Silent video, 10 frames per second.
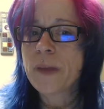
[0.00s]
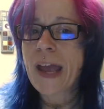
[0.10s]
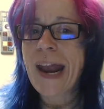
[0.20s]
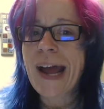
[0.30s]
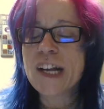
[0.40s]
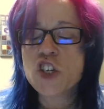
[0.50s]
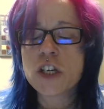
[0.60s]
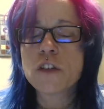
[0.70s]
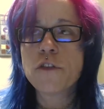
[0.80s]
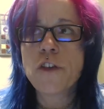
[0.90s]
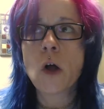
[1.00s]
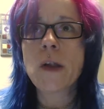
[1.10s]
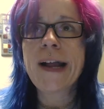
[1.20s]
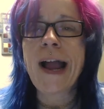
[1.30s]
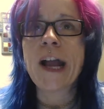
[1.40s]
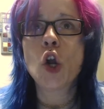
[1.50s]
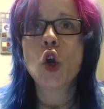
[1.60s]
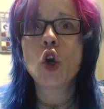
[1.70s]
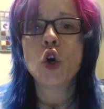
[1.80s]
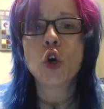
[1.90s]
And I just felt like I
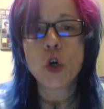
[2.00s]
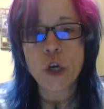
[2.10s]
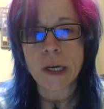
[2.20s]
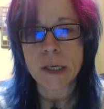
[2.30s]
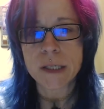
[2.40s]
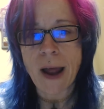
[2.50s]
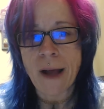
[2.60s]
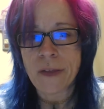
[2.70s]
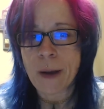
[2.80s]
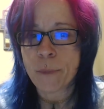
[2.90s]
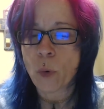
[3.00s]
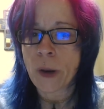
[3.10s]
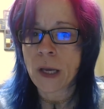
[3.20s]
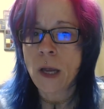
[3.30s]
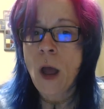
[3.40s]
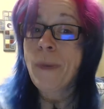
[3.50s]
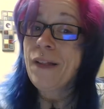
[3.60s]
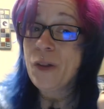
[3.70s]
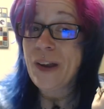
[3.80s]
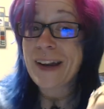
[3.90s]
couldn't at that point. But on
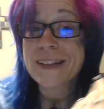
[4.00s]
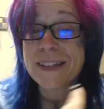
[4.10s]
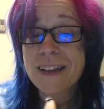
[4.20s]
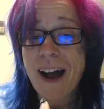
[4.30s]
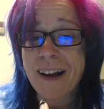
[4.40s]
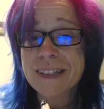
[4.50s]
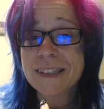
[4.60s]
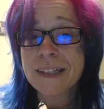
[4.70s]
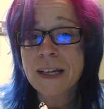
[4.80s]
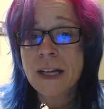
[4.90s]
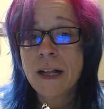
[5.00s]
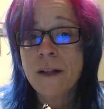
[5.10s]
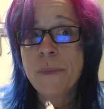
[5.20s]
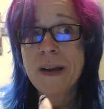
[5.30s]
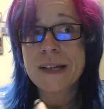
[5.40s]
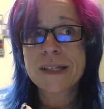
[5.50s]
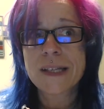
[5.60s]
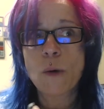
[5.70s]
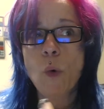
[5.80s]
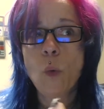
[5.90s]
the other hand, it sucks, because it's
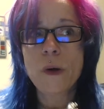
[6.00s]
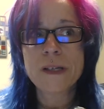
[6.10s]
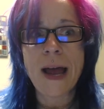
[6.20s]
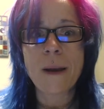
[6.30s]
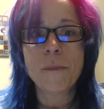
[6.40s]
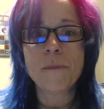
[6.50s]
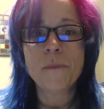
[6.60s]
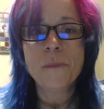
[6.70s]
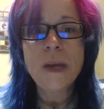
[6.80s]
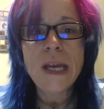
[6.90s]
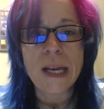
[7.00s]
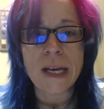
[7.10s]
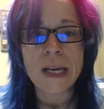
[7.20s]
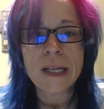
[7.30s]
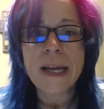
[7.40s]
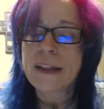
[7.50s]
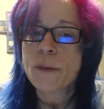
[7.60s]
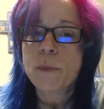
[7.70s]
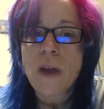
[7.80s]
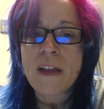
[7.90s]
like, well, what does that mean? Like, at
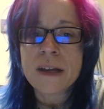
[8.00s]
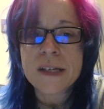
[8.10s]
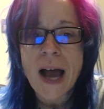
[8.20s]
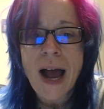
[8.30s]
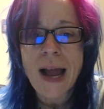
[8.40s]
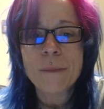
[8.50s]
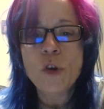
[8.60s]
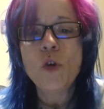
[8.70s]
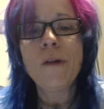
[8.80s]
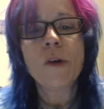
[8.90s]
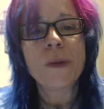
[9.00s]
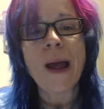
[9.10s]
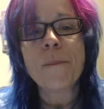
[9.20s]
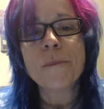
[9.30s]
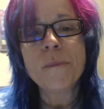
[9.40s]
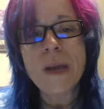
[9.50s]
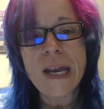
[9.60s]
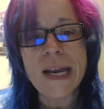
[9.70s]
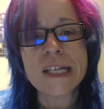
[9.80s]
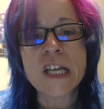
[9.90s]
the at the time, you don't even know what that
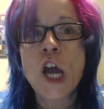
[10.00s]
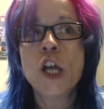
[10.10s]
means.